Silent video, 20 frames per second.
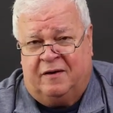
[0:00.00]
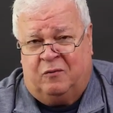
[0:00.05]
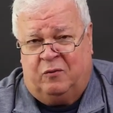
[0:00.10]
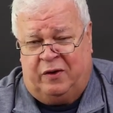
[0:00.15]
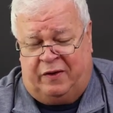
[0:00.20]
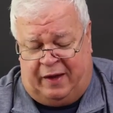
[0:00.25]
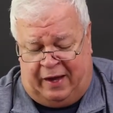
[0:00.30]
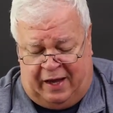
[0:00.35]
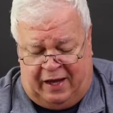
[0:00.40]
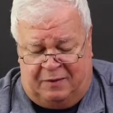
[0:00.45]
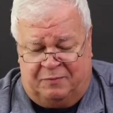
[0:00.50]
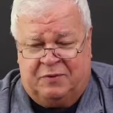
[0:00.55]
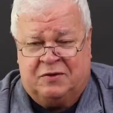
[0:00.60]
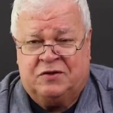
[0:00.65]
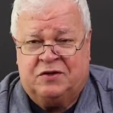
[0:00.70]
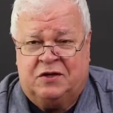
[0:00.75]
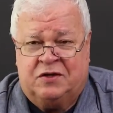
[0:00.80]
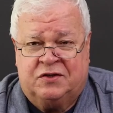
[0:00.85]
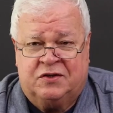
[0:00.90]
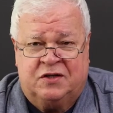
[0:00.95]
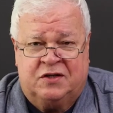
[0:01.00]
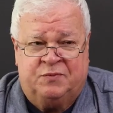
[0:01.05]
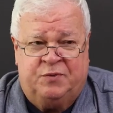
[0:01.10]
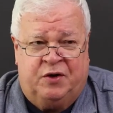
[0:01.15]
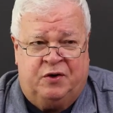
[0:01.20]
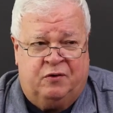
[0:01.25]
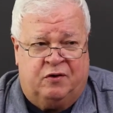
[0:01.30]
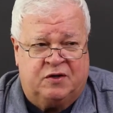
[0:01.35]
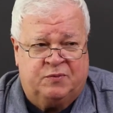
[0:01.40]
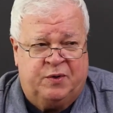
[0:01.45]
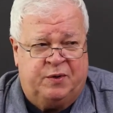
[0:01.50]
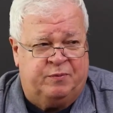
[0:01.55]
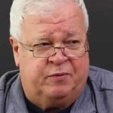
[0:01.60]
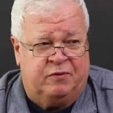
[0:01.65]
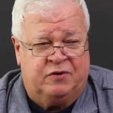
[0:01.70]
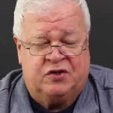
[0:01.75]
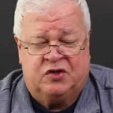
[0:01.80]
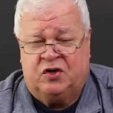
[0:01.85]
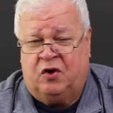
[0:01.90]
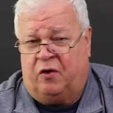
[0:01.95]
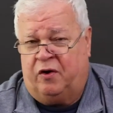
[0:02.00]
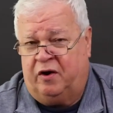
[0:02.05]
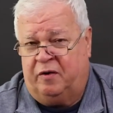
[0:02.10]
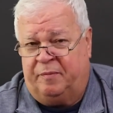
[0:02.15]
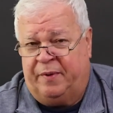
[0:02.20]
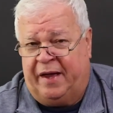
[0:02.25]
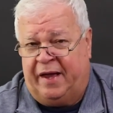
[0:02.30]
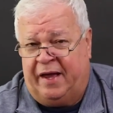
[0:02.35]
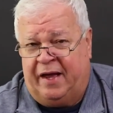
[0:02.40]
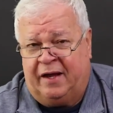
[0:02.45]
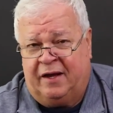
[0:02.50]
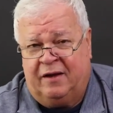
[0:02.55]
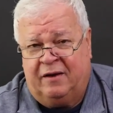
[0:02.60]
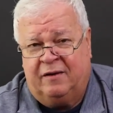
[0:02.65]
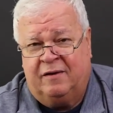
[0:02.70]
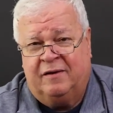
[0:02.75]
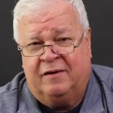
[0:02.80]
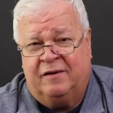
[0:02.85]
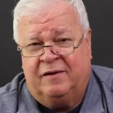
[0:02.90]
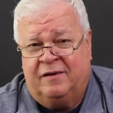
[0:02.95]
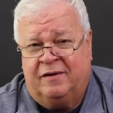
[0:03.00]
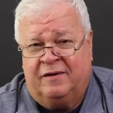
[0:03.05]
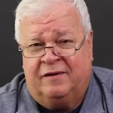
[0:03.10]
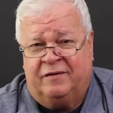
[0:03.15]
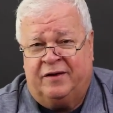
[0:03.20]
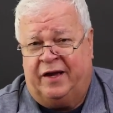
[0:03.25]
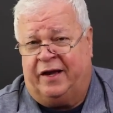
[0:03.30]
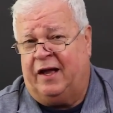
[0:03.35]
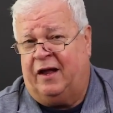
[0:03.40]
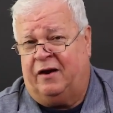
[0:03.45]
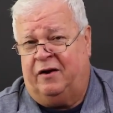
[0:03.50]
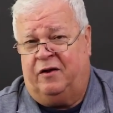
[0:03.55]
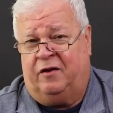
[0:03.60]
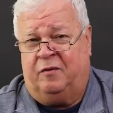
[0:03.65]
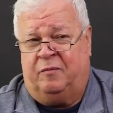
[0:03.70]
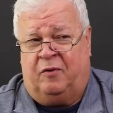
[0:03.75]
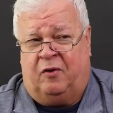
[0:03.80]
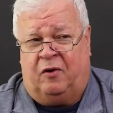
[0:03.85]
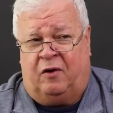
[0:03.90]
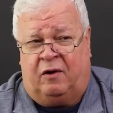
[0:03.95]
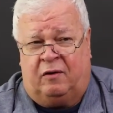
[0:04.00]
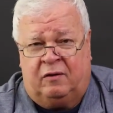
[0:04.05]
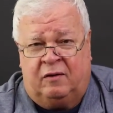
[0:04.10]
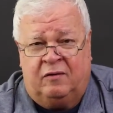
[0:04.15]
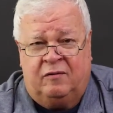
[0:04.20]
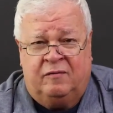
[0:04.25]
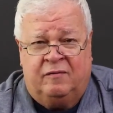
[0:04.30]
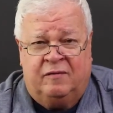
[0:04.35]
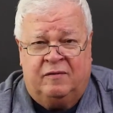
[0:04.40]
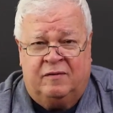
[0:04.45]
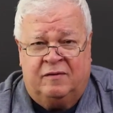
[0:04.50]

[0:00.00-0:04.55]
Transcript: with hand positions because people just go to the bag, take out another ball.